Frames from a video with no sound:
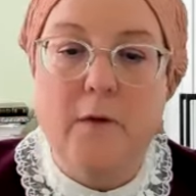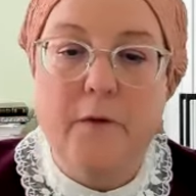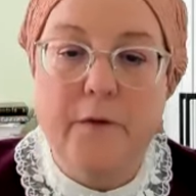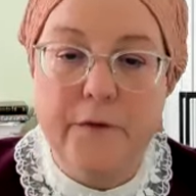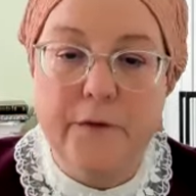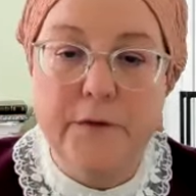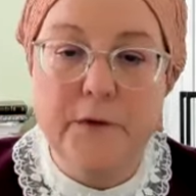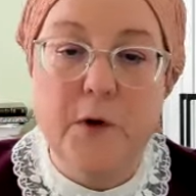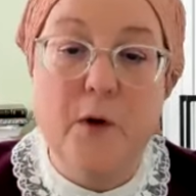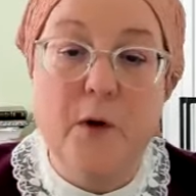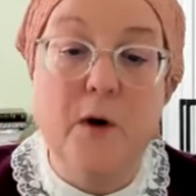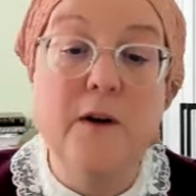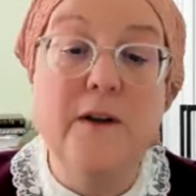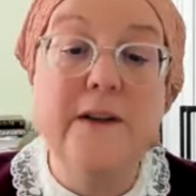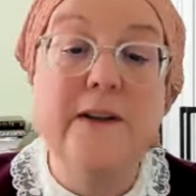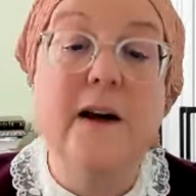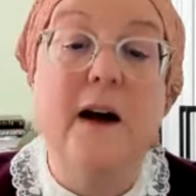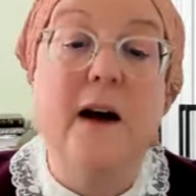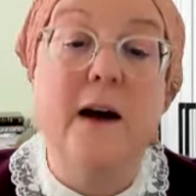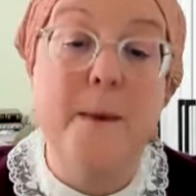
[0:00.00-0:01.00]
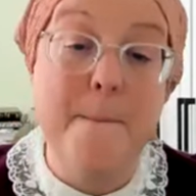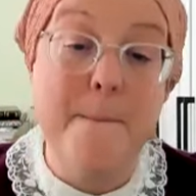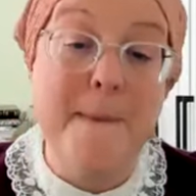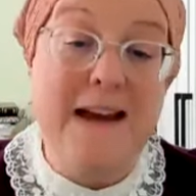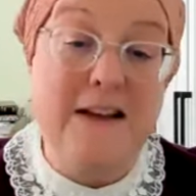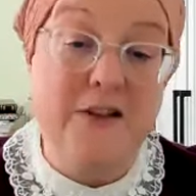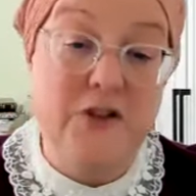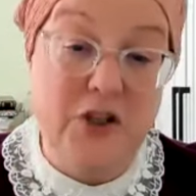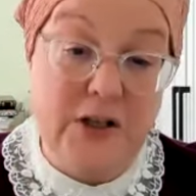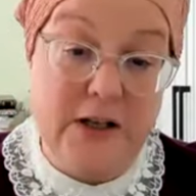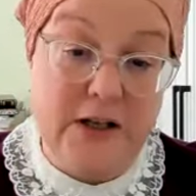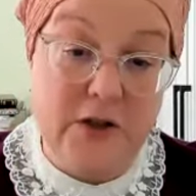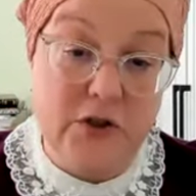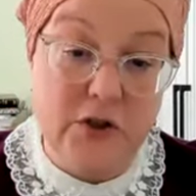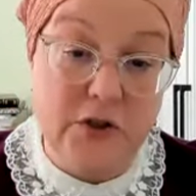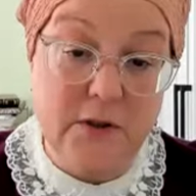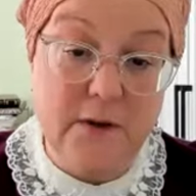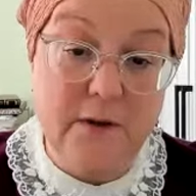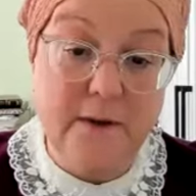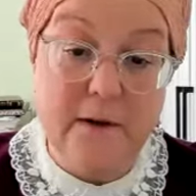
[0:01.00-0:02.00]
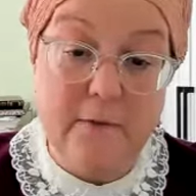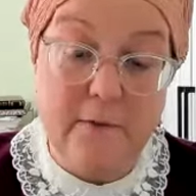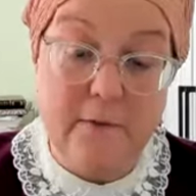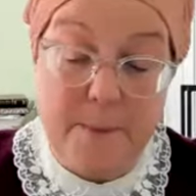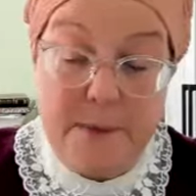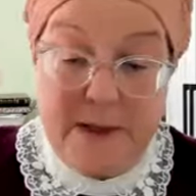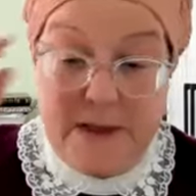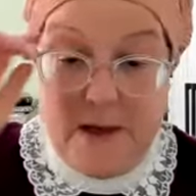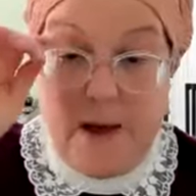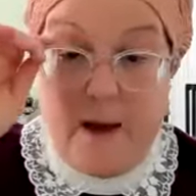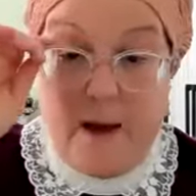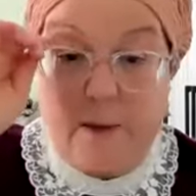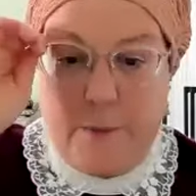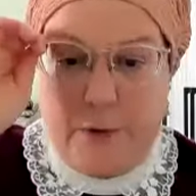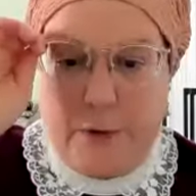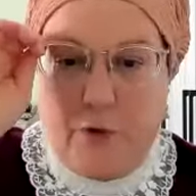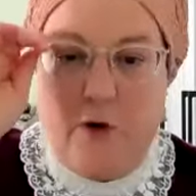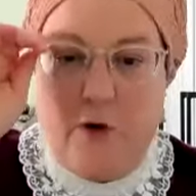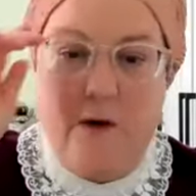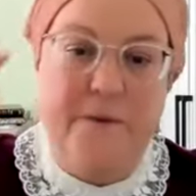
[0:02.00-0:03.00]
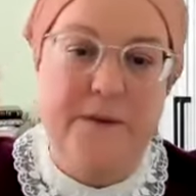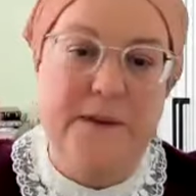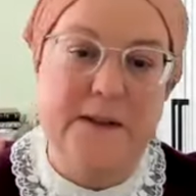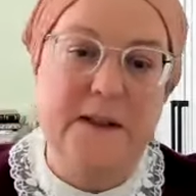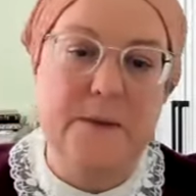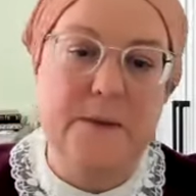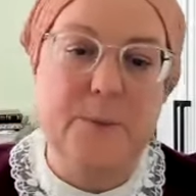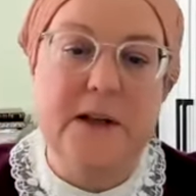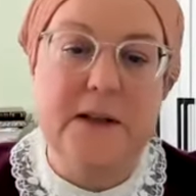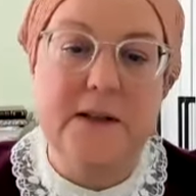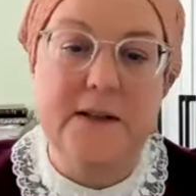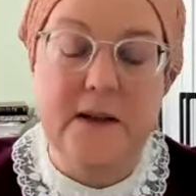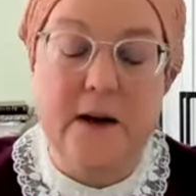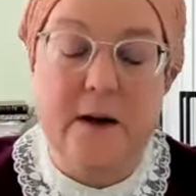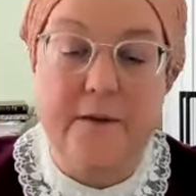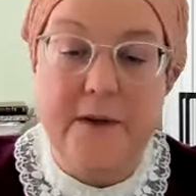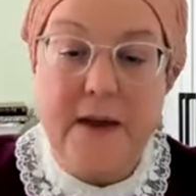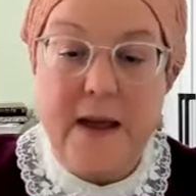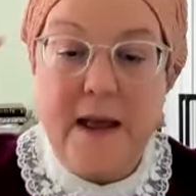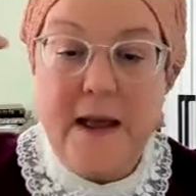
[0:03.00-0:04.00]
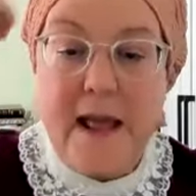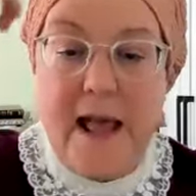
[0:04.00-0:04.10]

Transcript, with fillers: flawed imagination that Rebbe Nachman often speaks of.